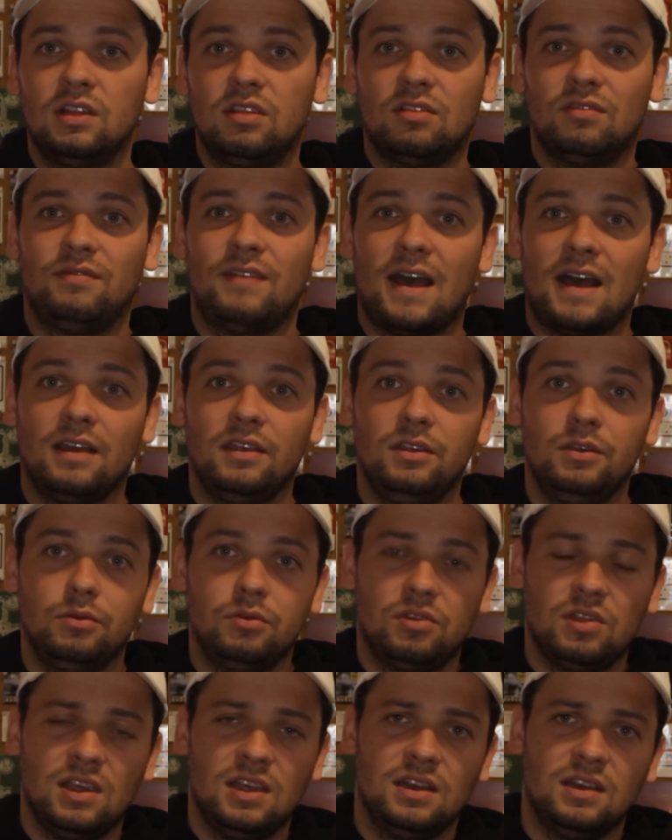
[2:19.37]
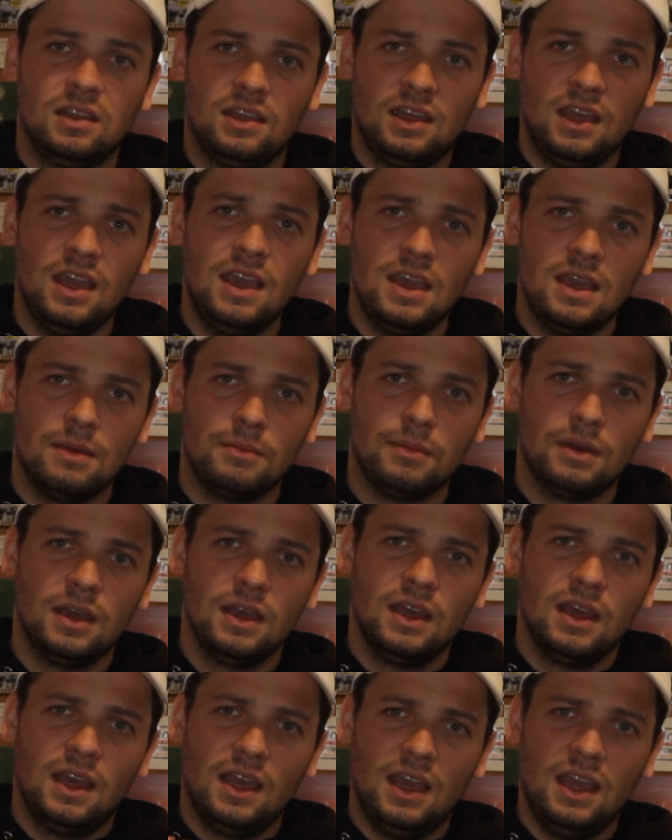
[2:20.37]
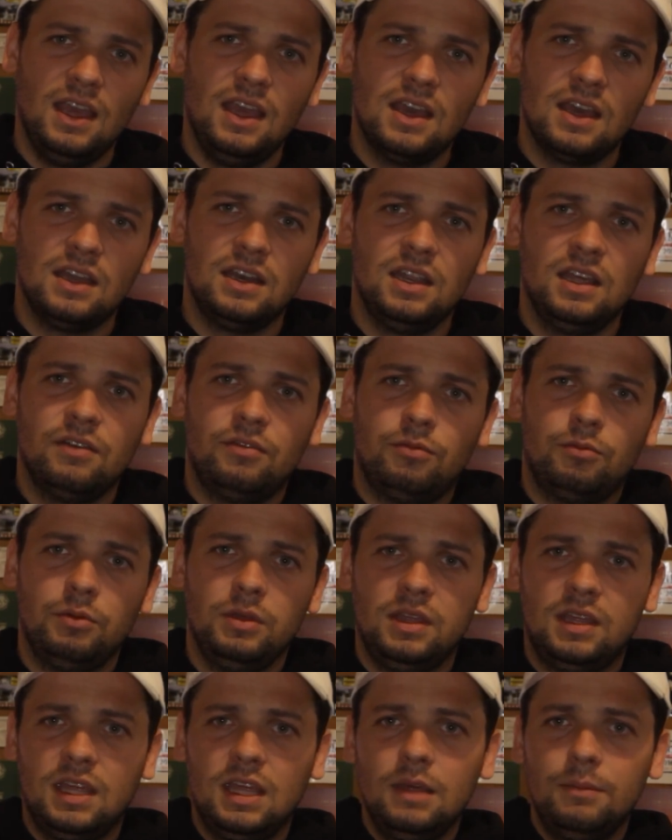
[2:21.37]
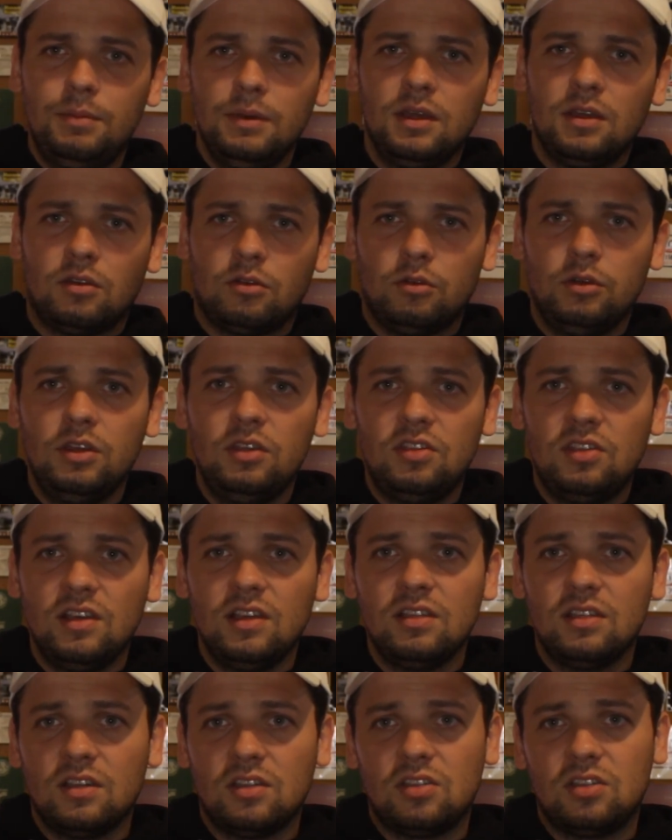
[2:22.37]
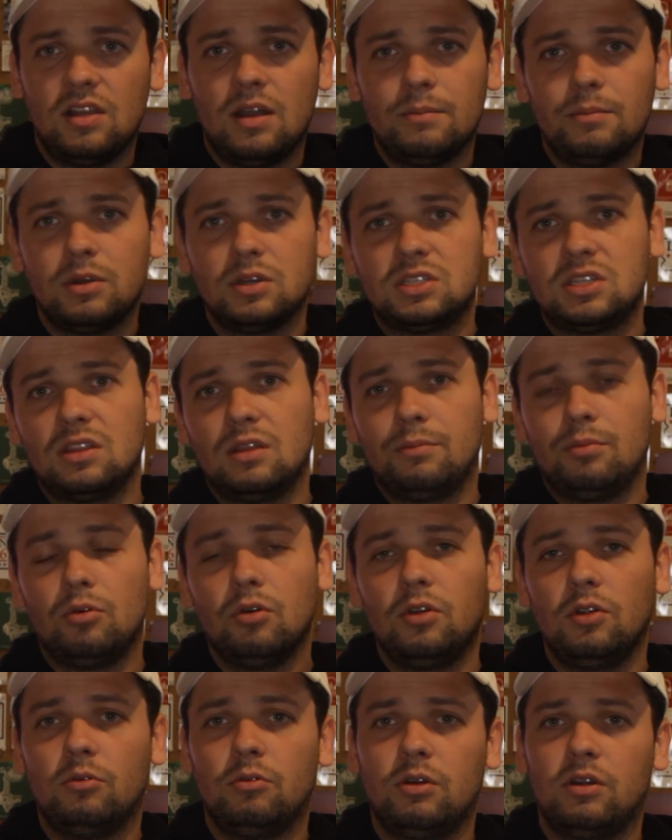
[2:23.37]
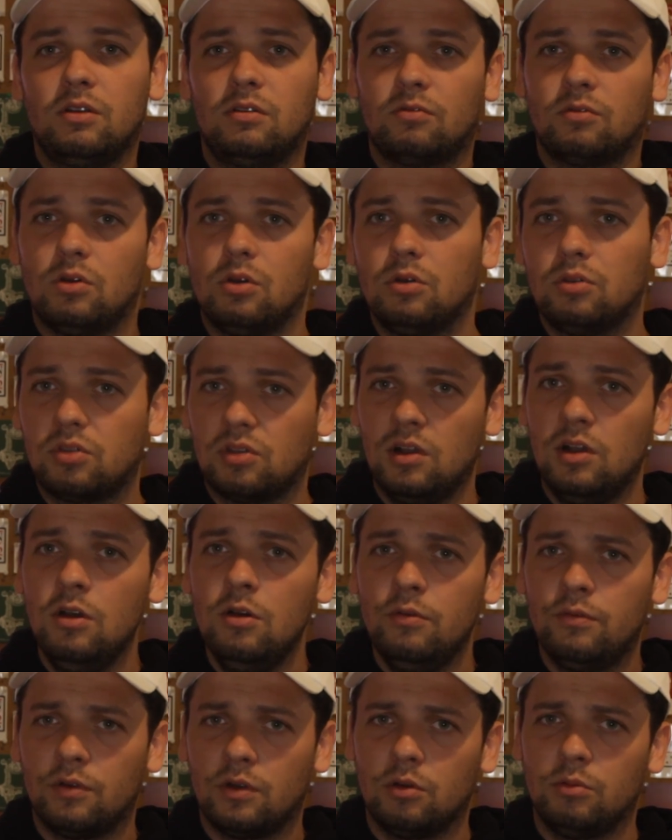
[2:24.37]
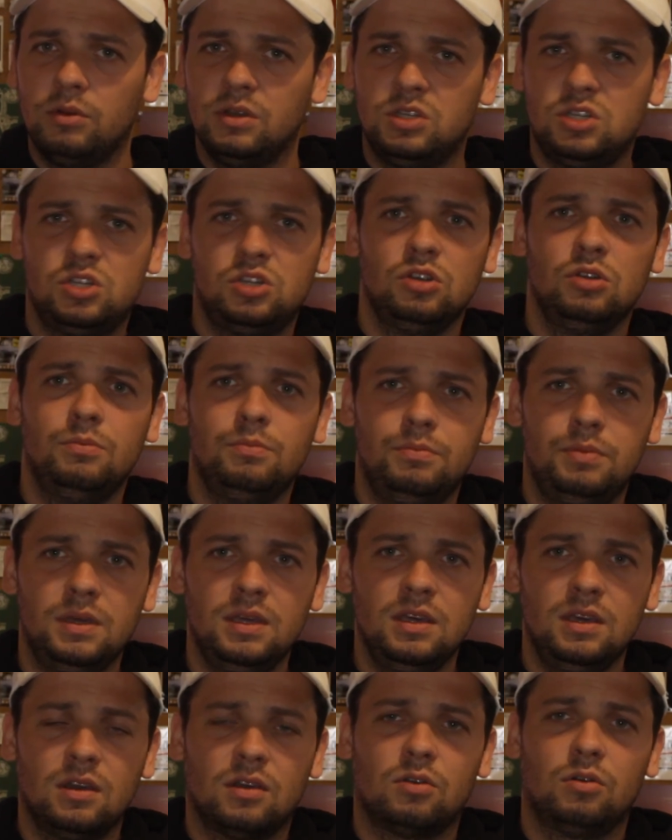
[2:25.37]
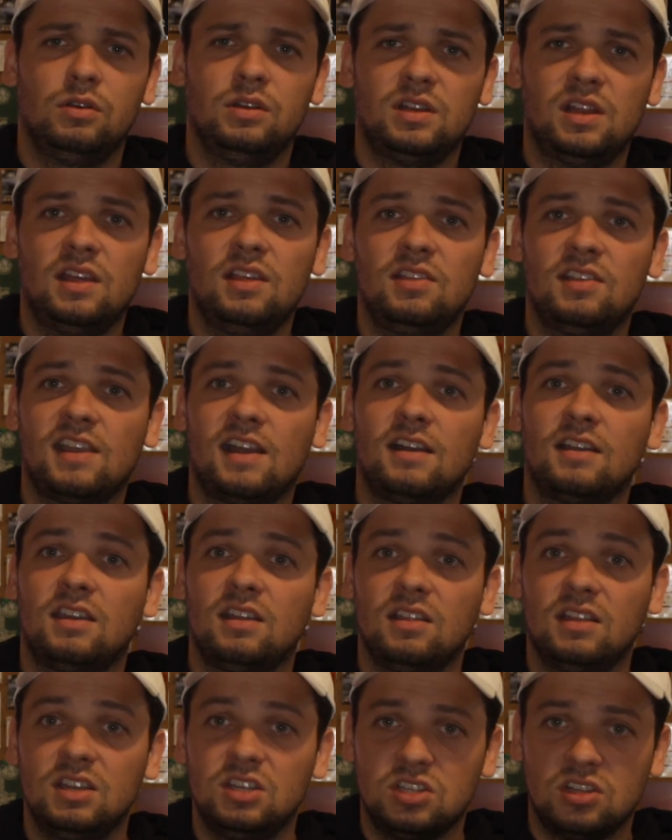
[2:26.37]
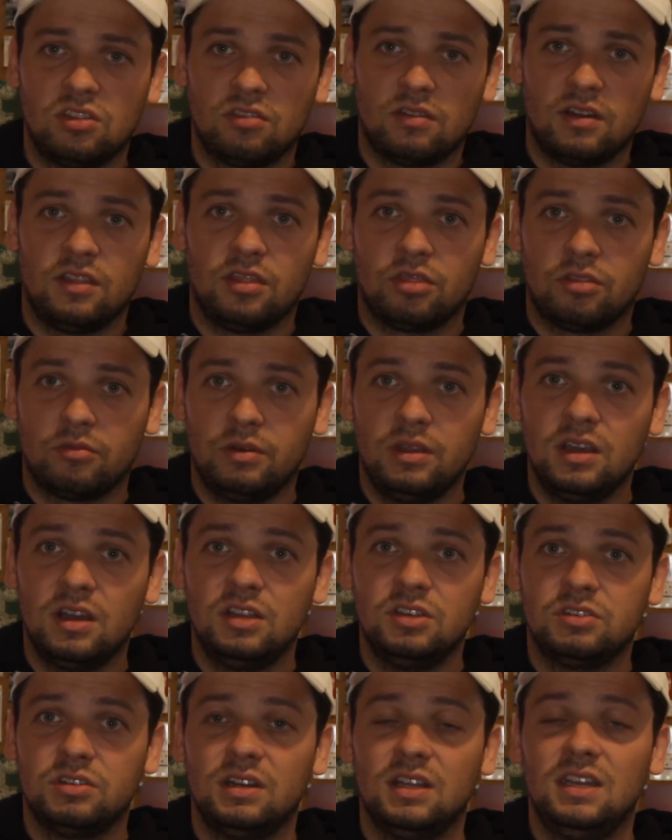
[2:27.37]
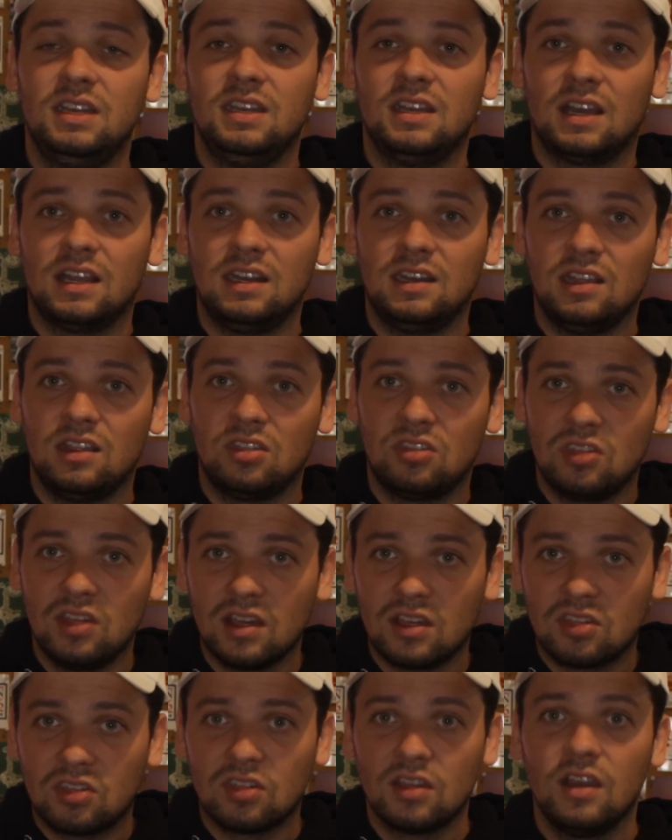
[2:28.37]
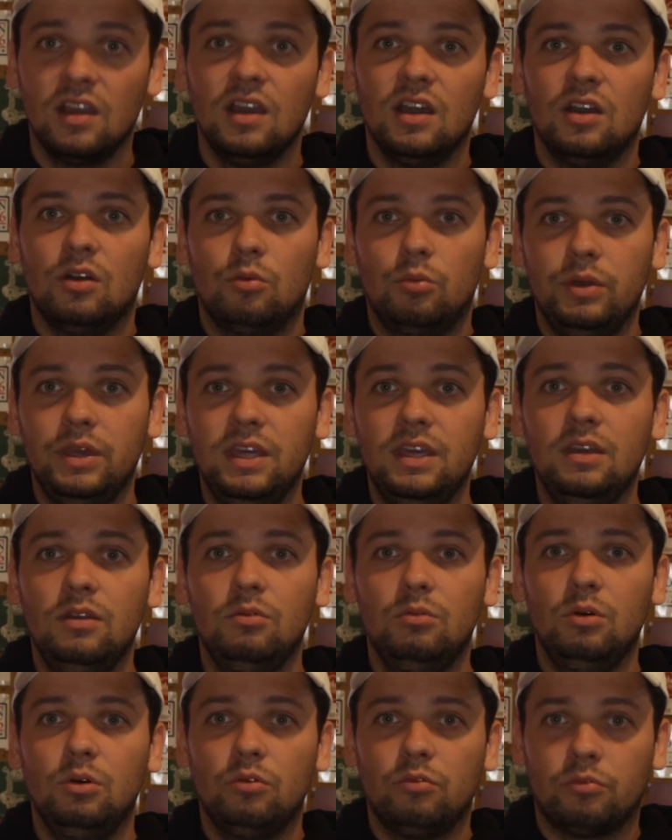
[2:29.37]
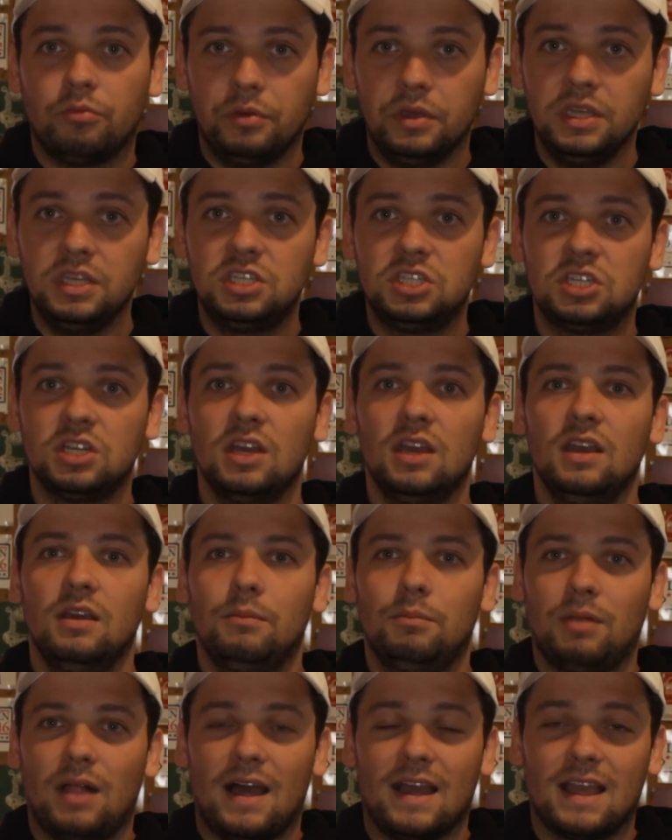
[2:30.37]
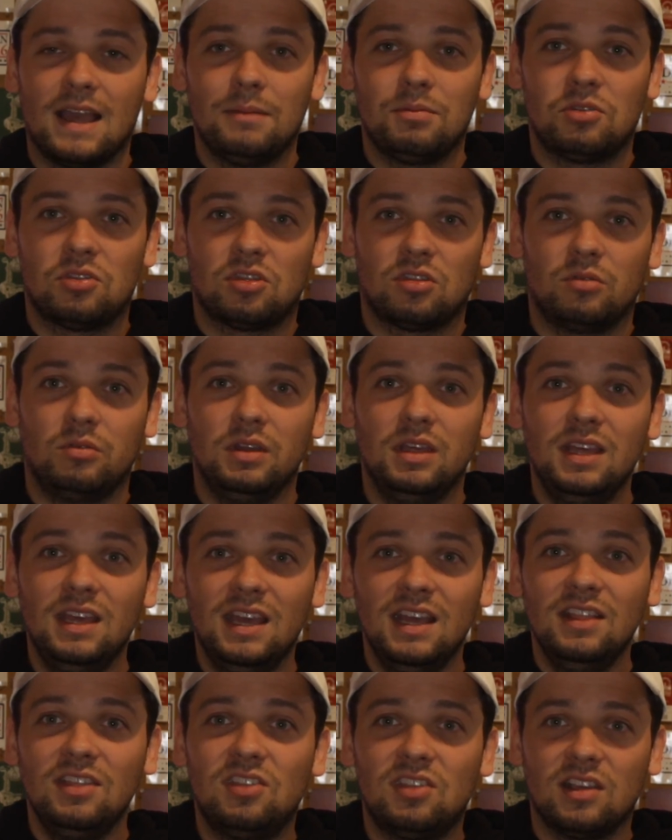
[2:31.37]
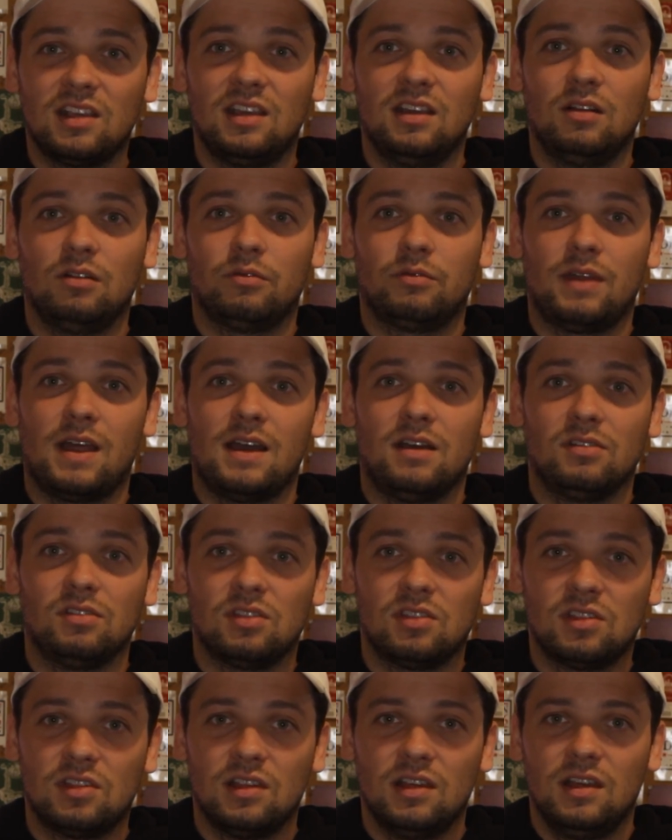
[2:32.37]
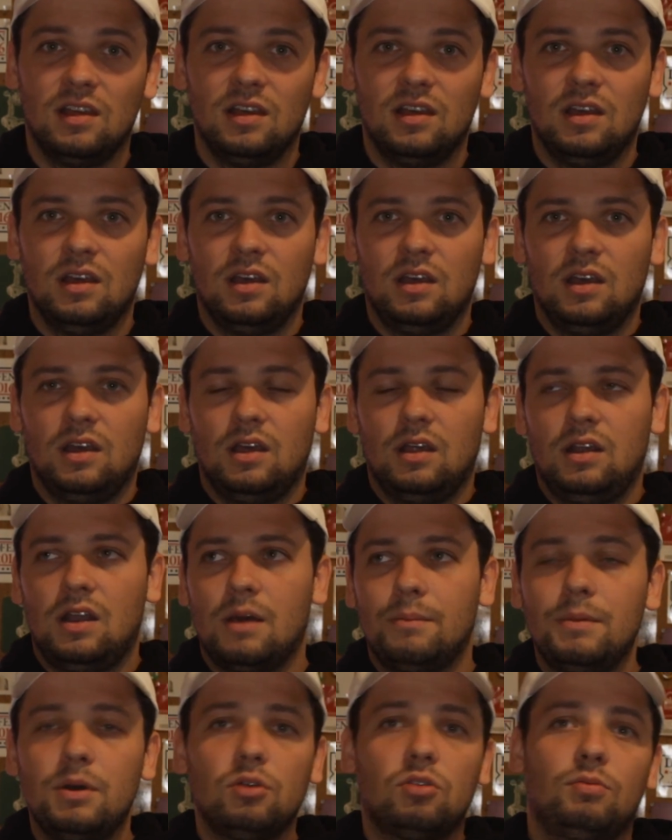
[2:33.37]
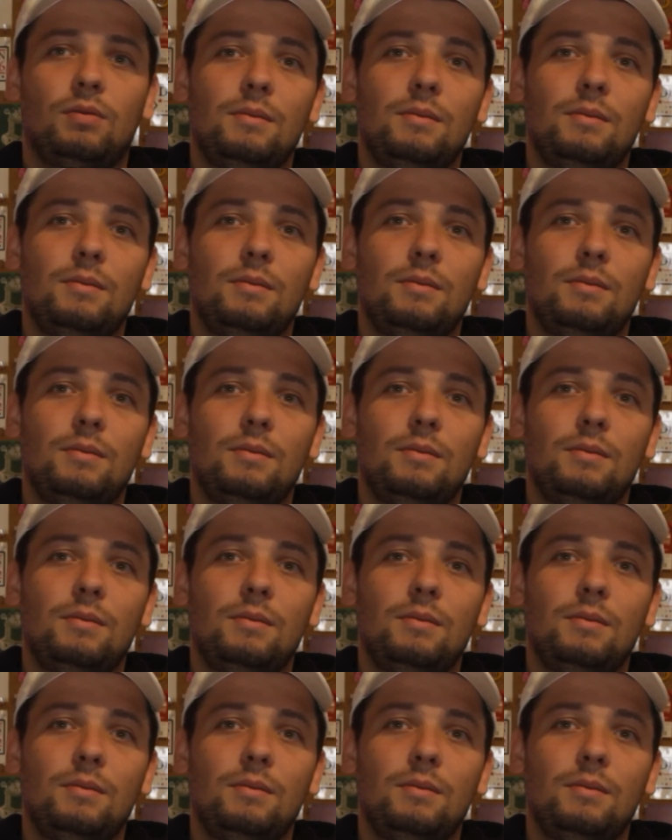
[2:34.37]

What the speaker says: its values in-game. And if we keep increasing this number to the point where it rolls over, which should be, according to his calculations, around 396, we will reach Black Ops 3 insta-kill rounds. Now, most